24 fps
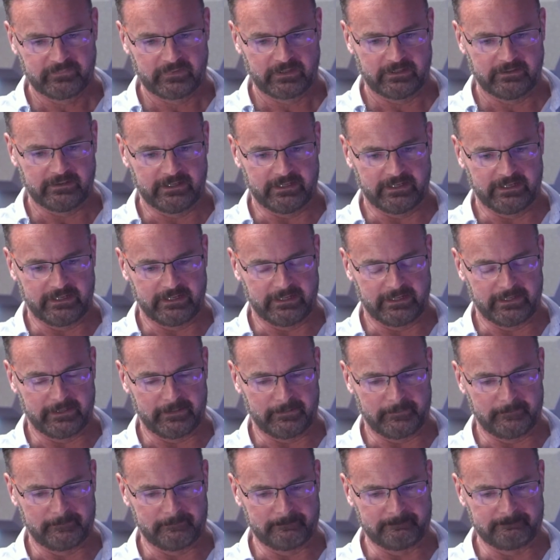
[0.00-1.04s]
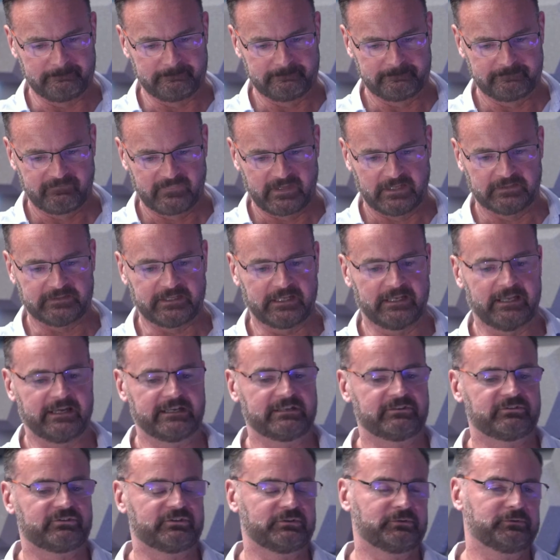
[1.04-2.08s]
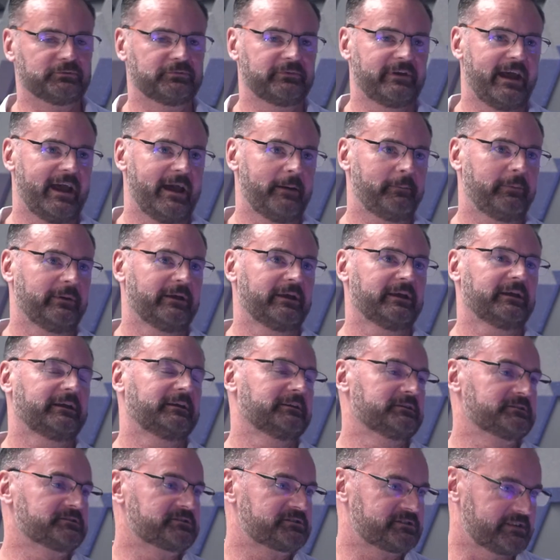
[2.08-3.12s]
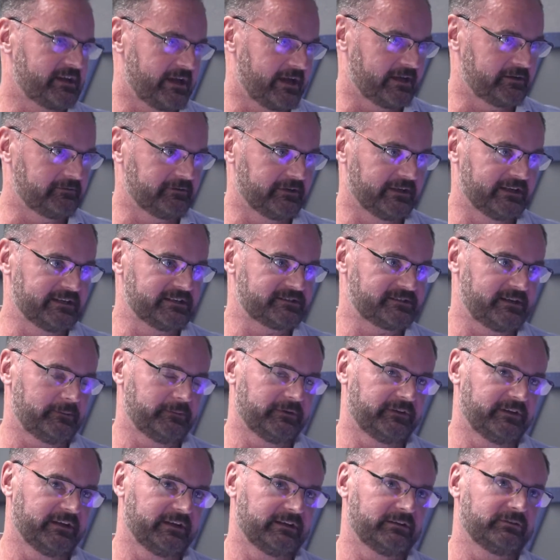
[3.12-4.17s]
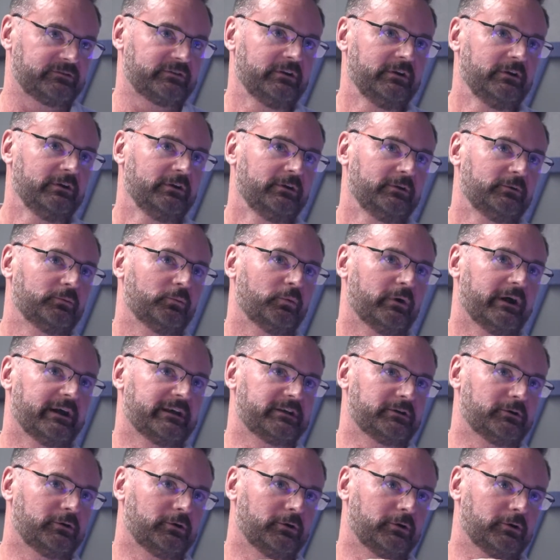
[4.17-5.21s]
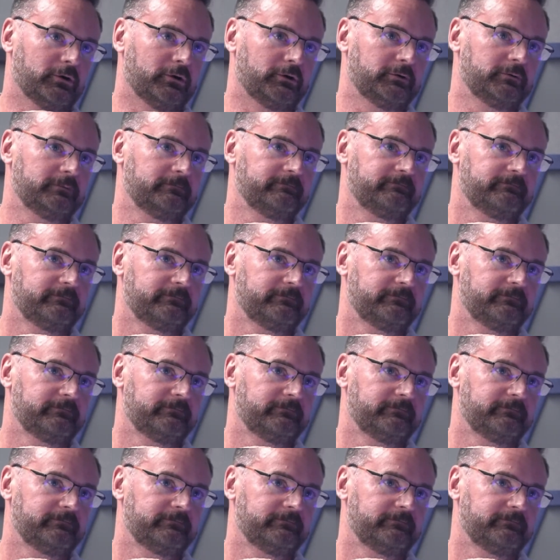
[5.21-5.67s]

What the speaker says: the likes of Epic and Cerner and these type of things, where you're,